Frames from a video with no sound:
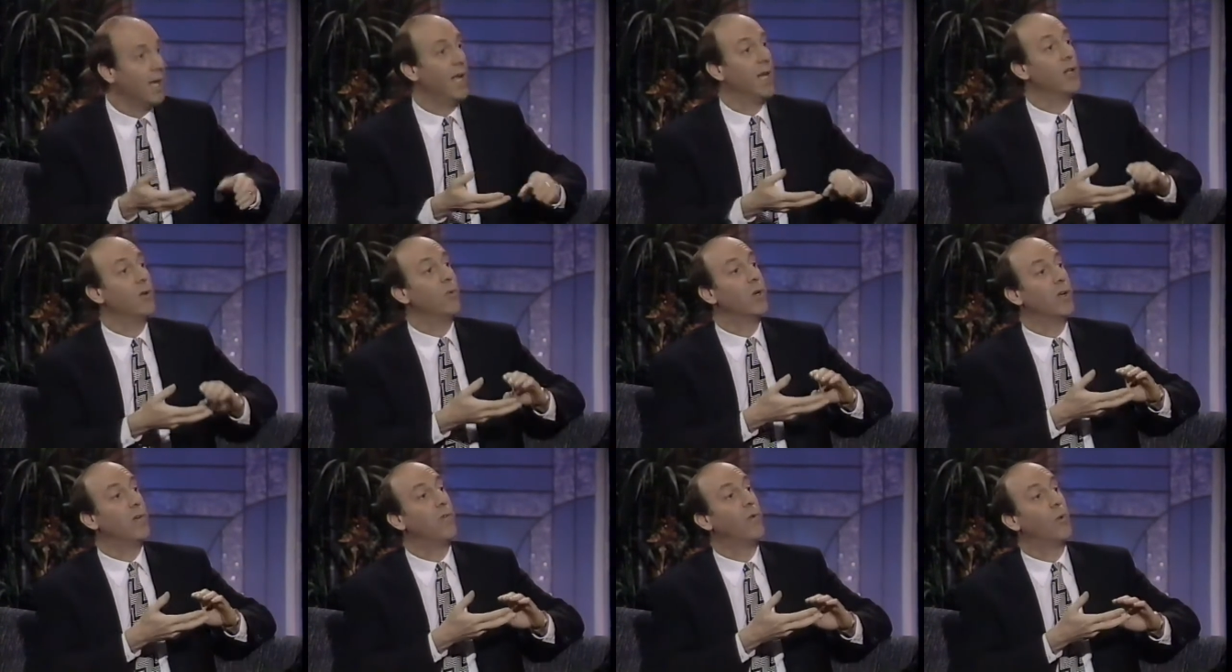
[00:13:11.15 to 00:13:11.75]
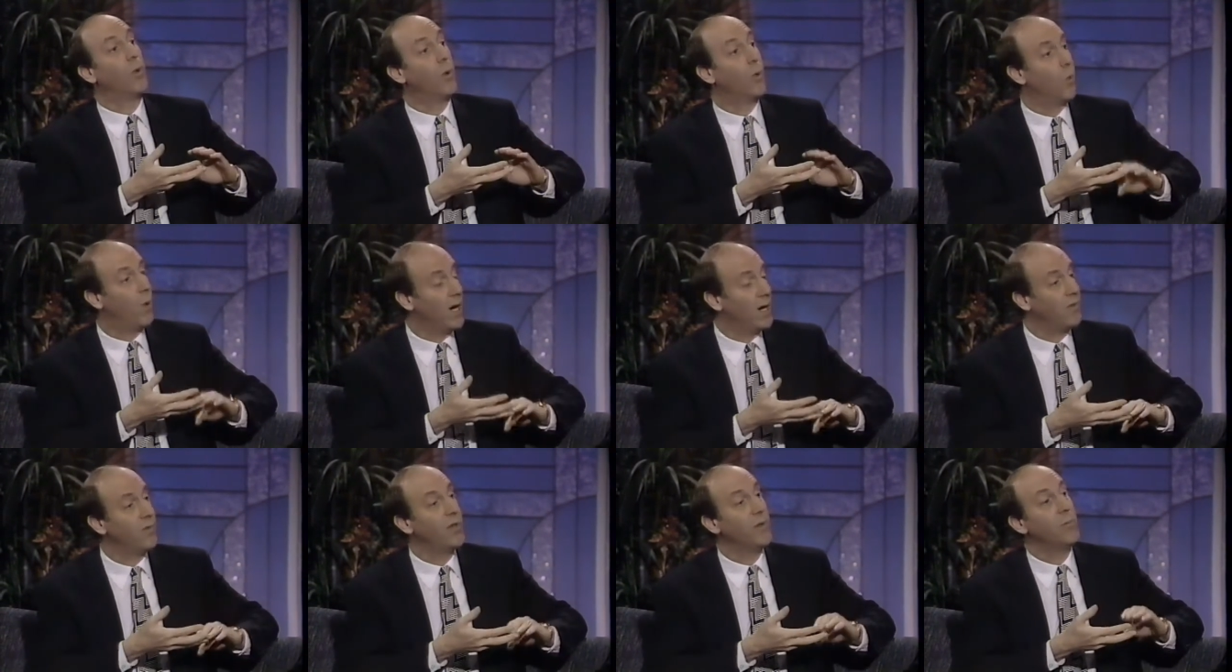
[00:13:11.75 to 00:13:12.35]
and you would, if it were a
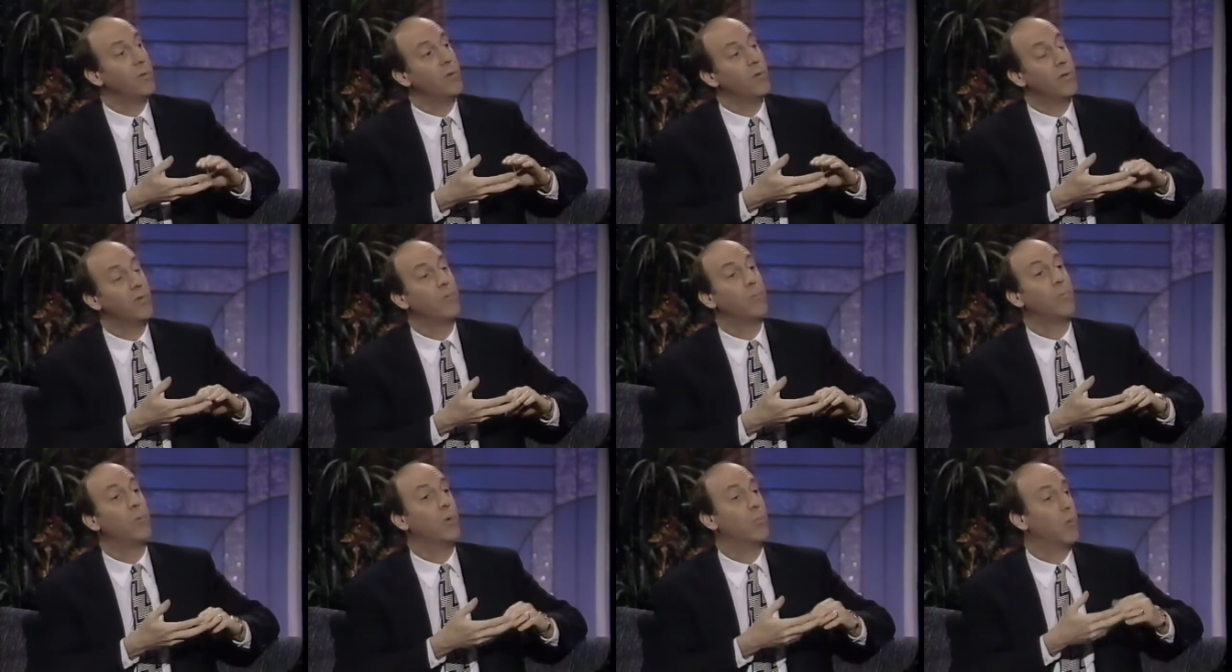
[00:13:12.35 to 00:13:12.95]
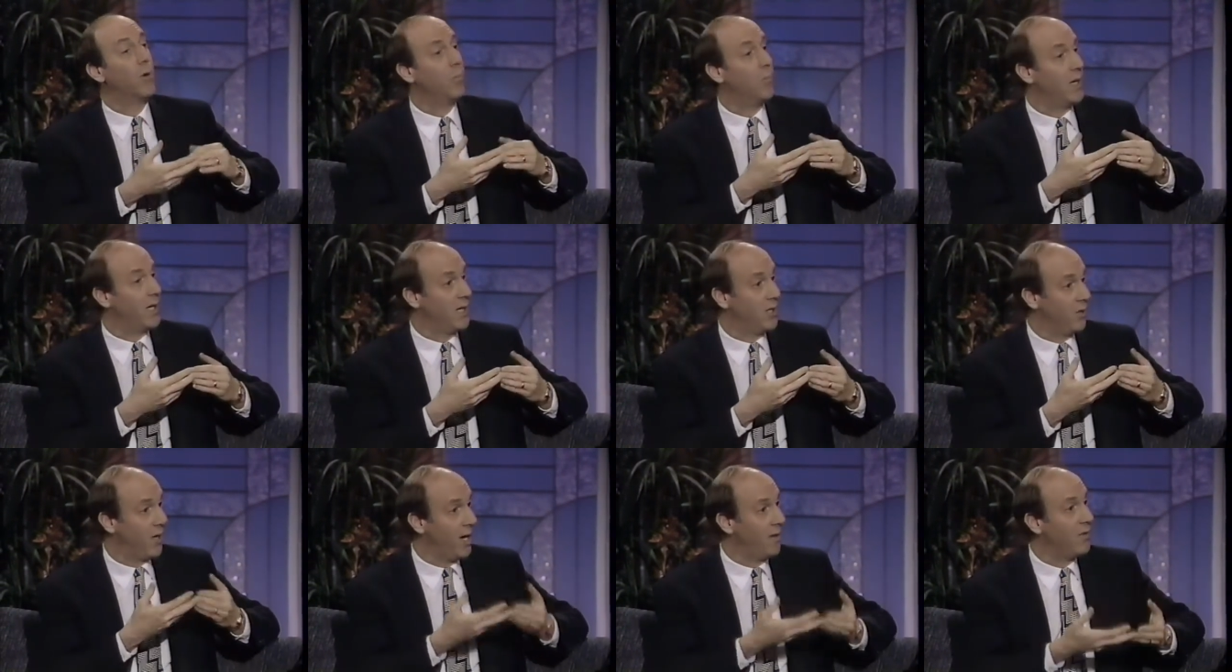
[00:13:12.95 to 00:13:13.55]
white film, you would have put more money
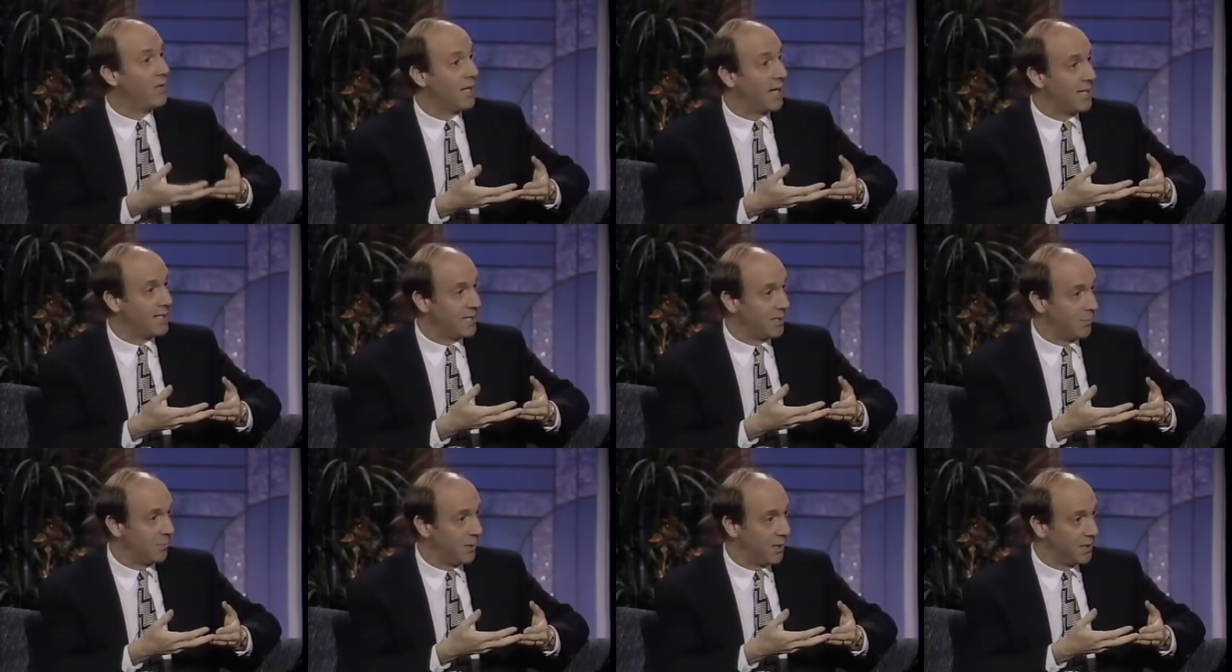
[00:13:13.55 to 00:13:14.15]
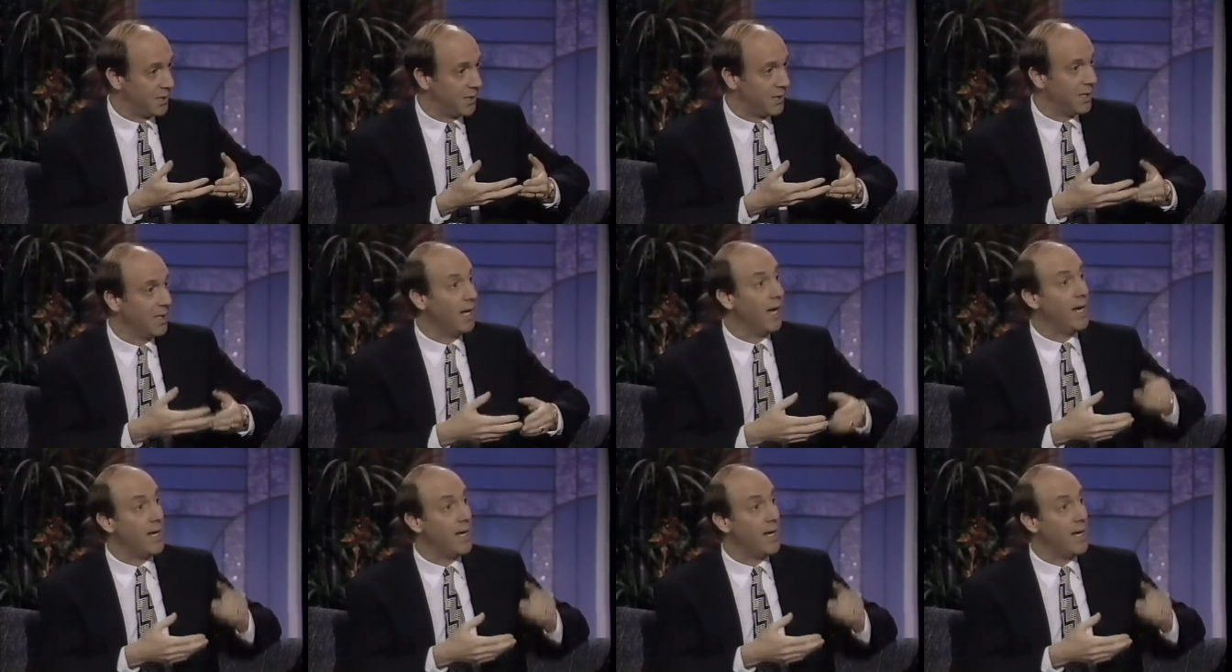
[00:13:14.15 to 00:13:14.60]
in your advertising budget.